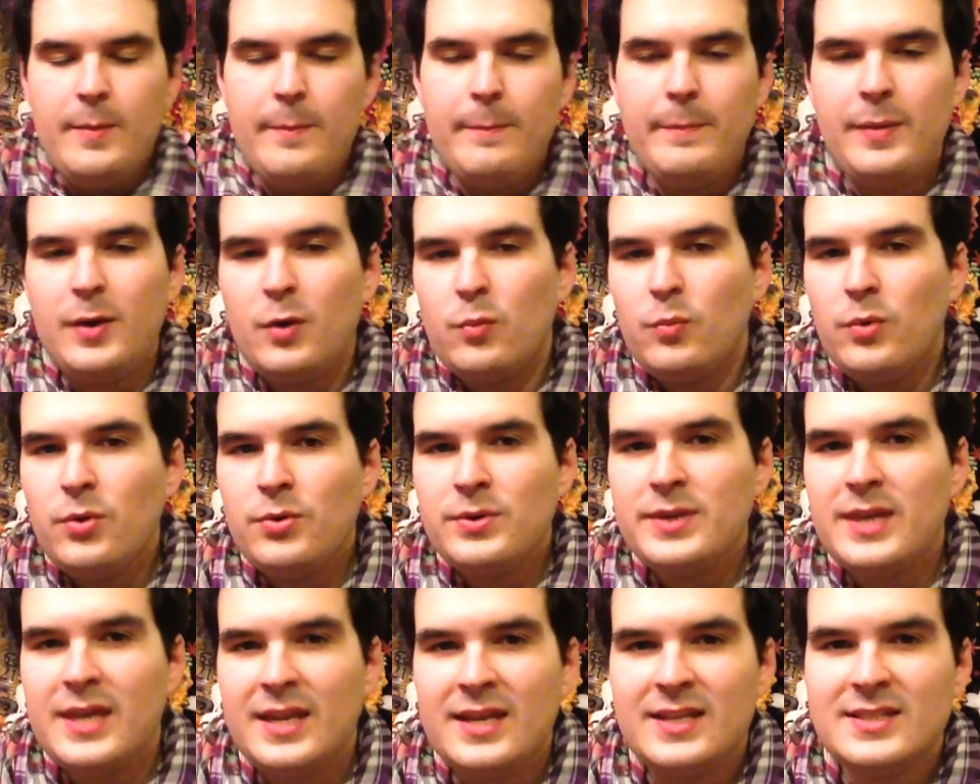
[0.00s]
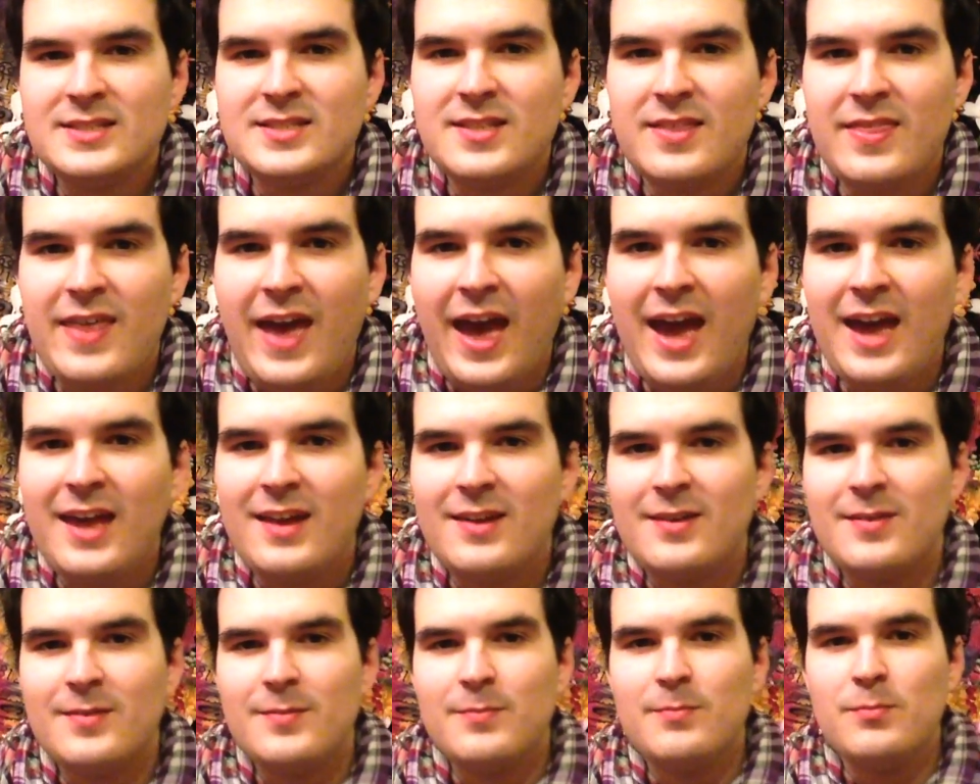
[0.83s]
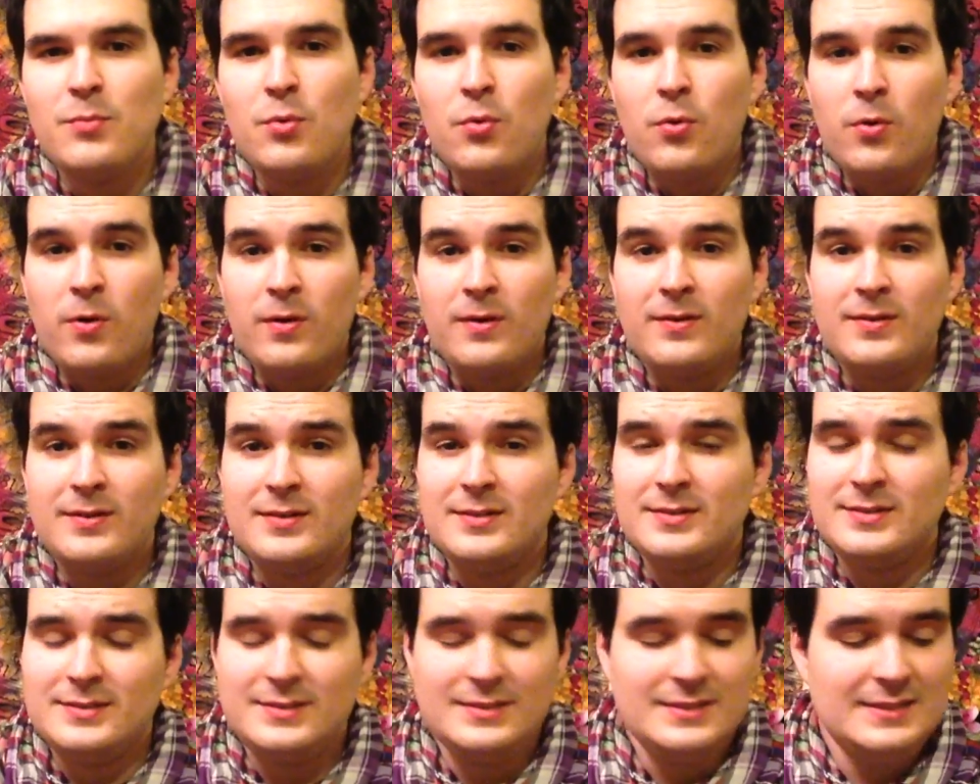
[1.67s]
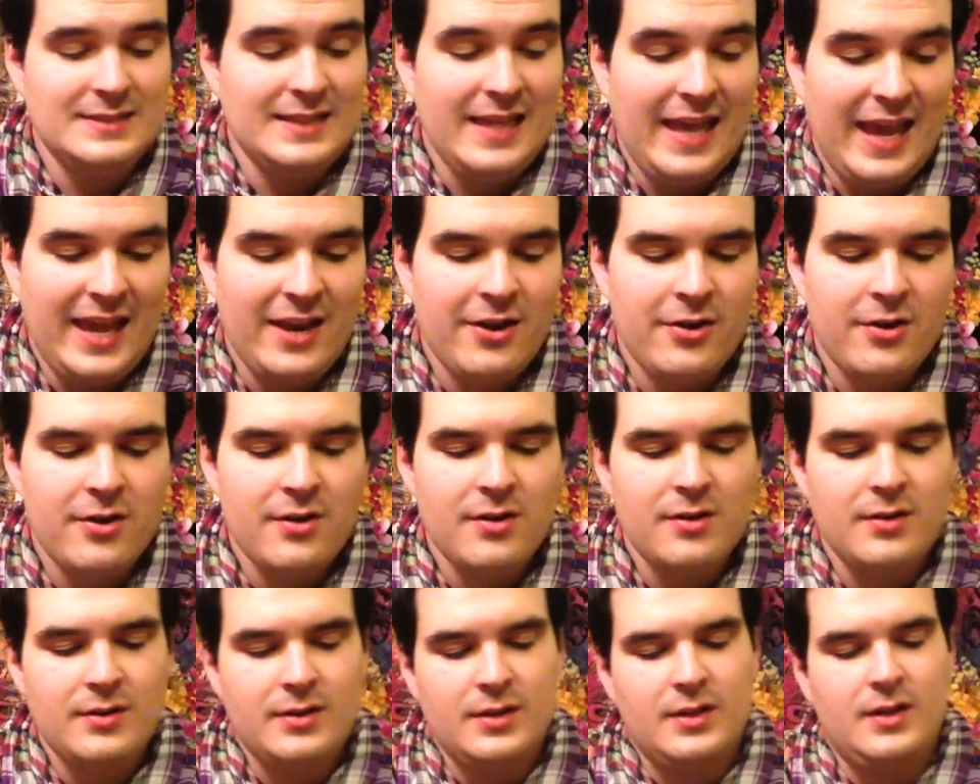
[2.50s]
But we'll get into that more later.